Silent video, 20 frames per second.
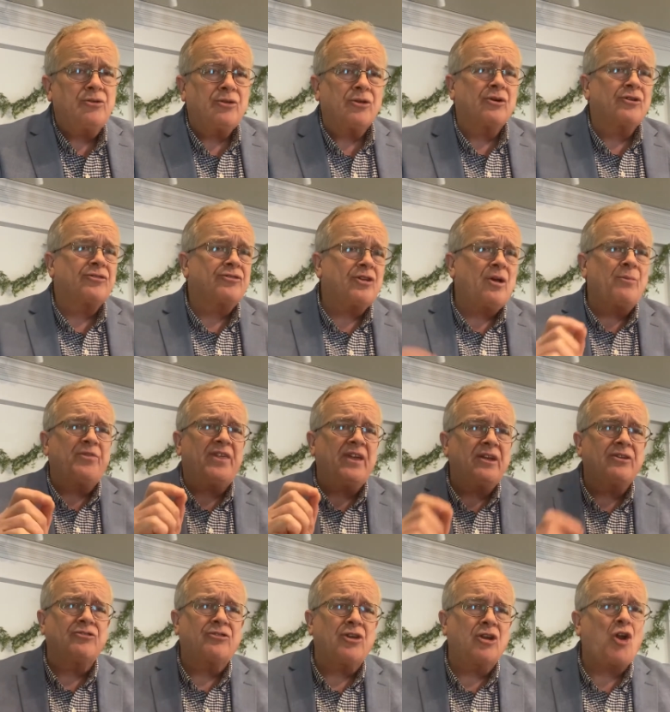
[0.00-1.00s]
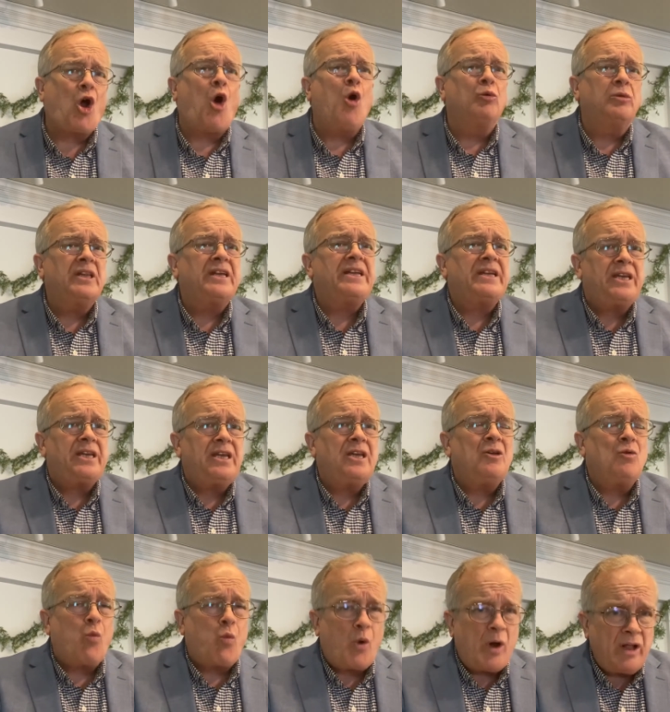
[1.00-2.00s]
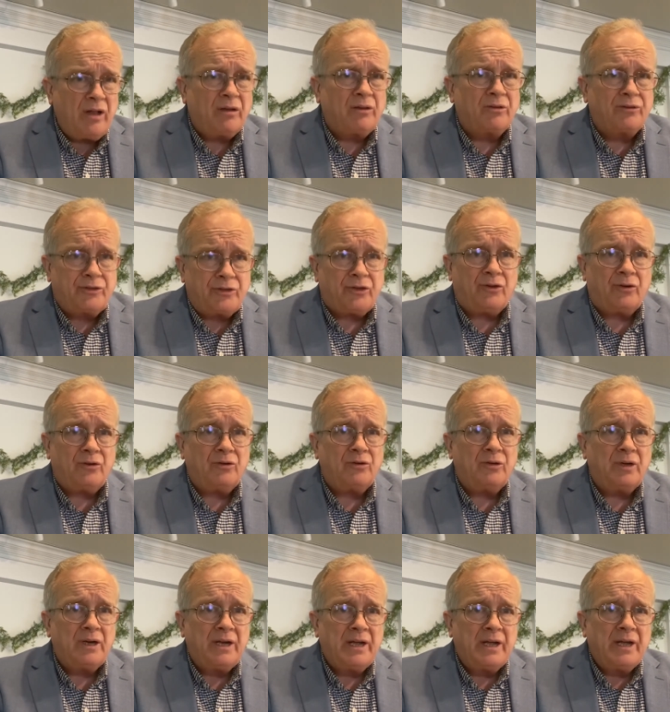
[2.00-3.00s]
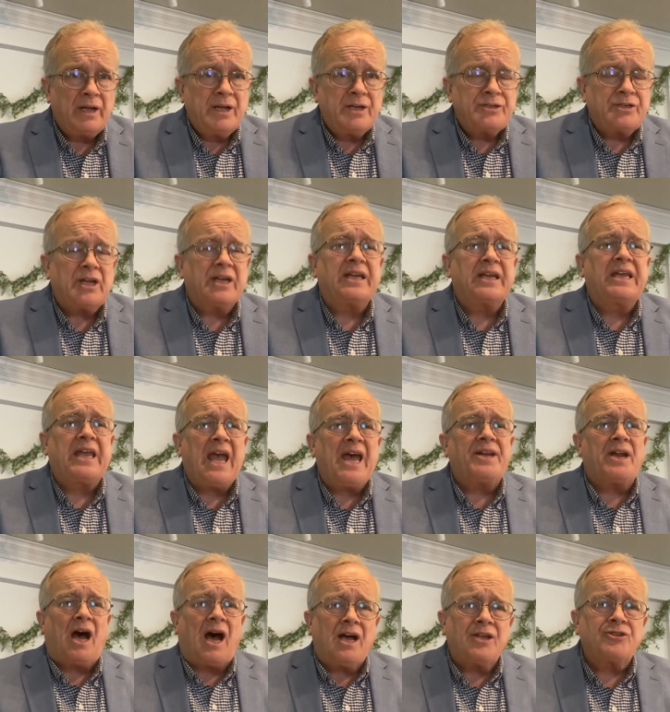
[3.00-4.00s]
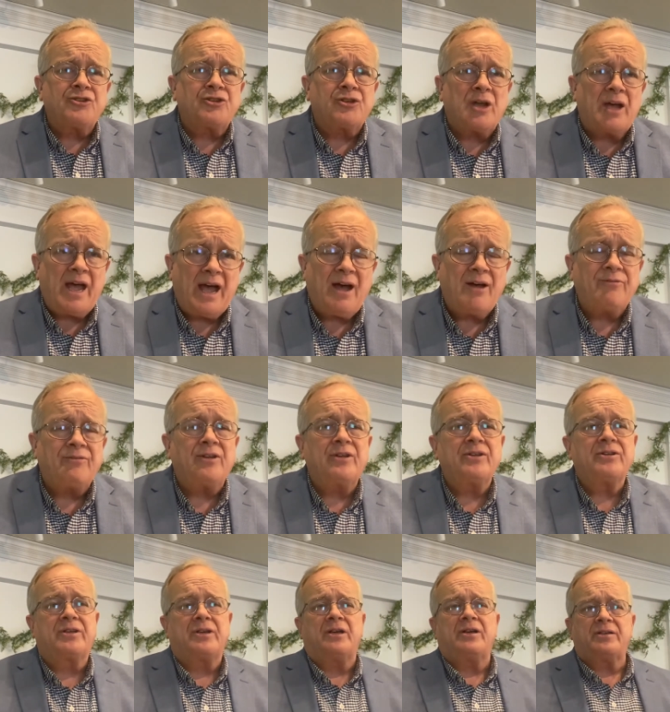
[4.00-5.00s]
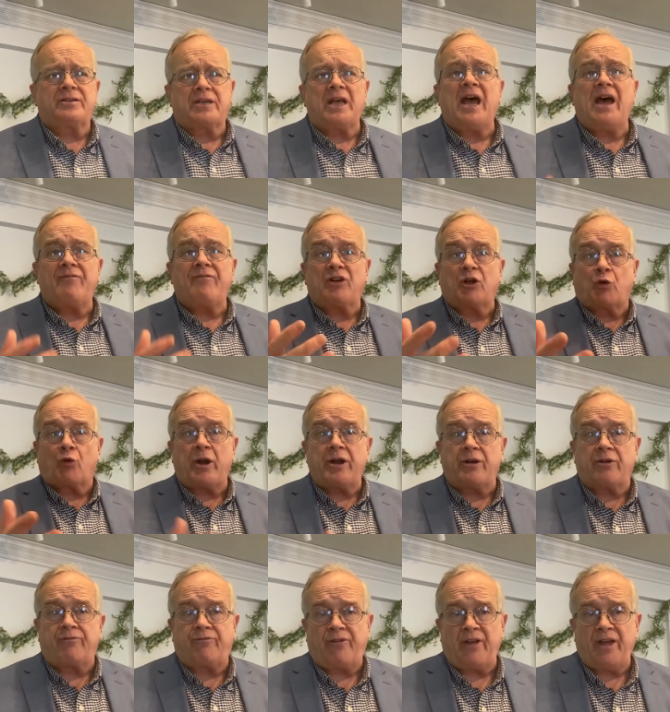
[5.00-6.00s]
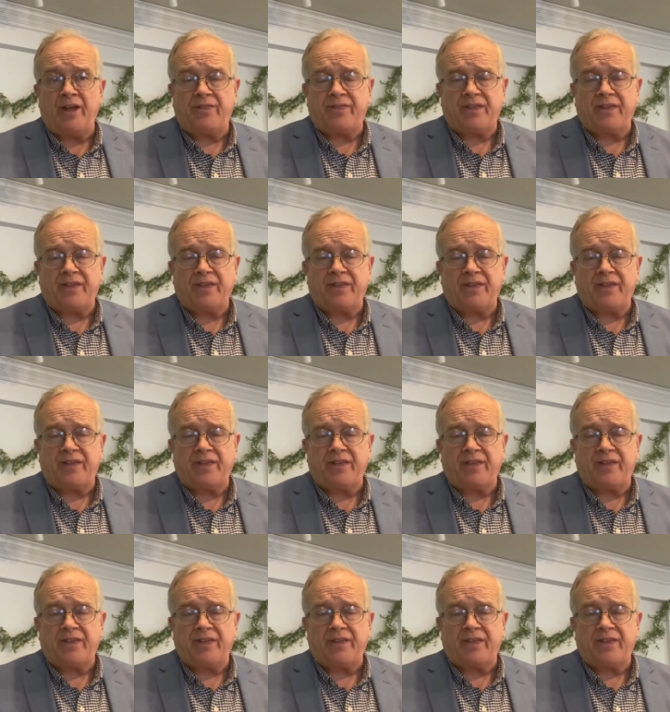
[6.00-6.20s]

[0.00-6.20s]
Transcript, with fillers: There are some things that only he will do to get us to have, to have a greater faith